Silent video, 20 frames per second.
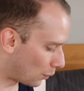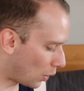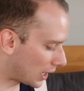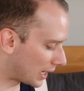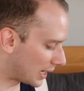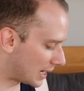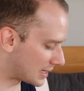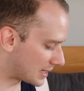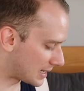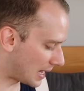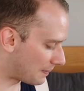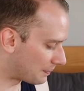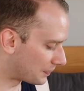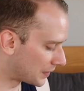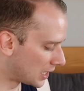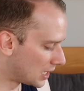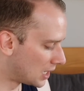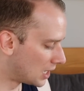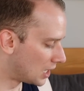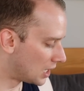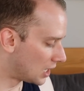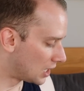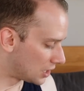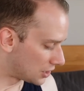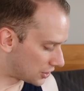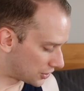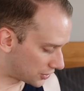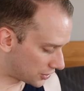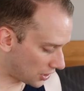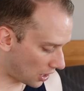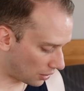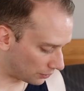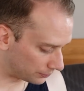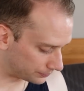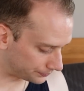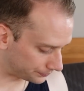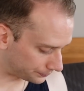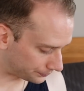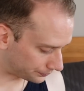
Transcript: What can I say? So